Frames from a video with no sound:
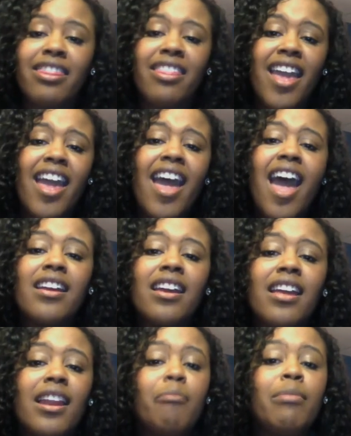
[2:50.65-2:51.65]

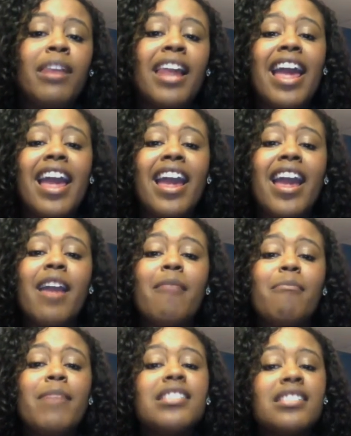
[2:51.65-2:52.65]
that I
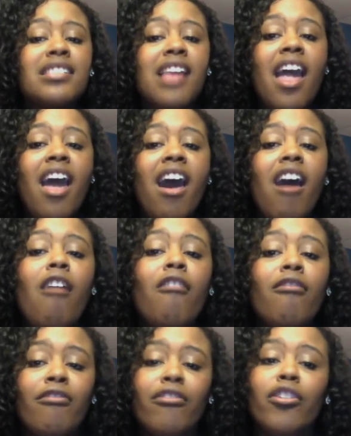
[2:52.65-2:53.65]
play
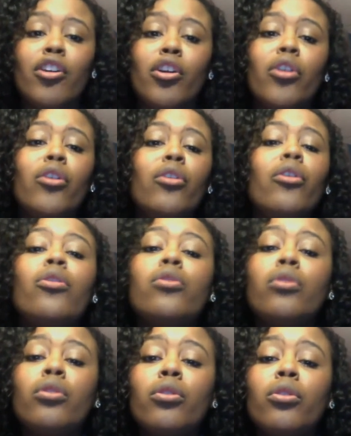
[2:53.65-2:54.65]
myself for
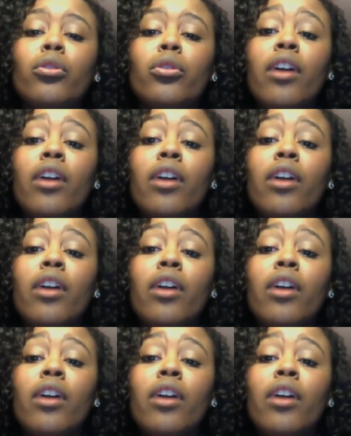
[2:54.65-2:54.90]
you.